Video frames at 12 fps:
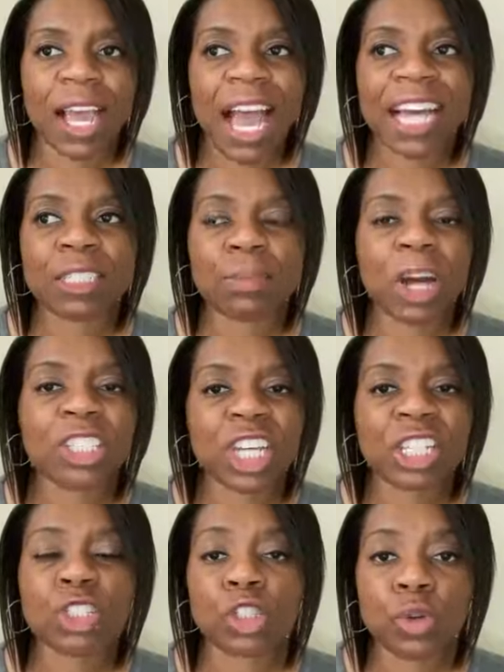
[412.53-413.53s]
as much
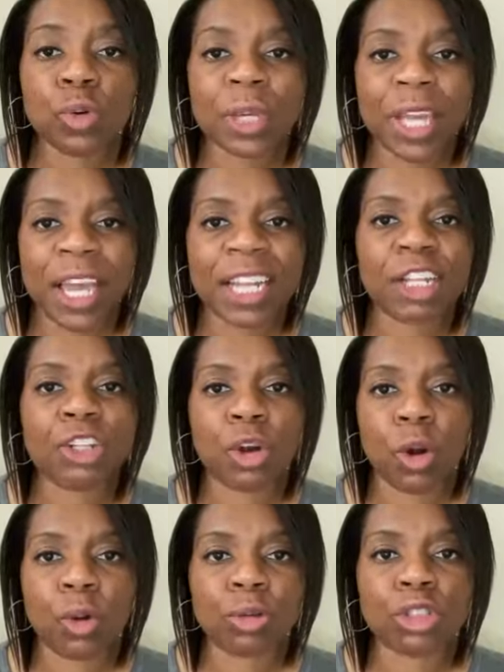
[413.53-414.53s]
as you can in
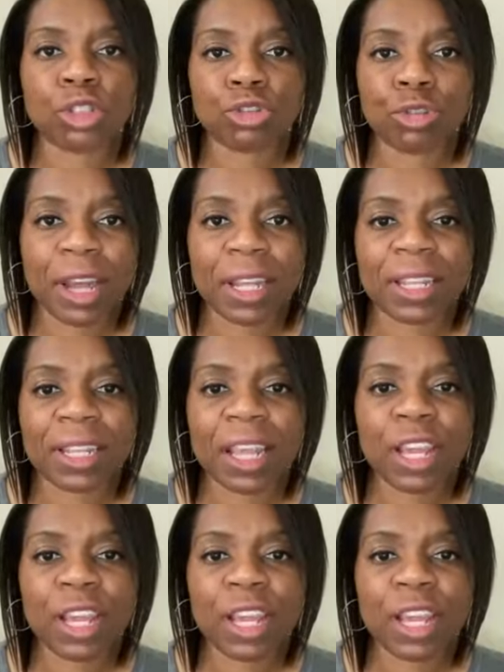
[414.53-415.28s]
your own strength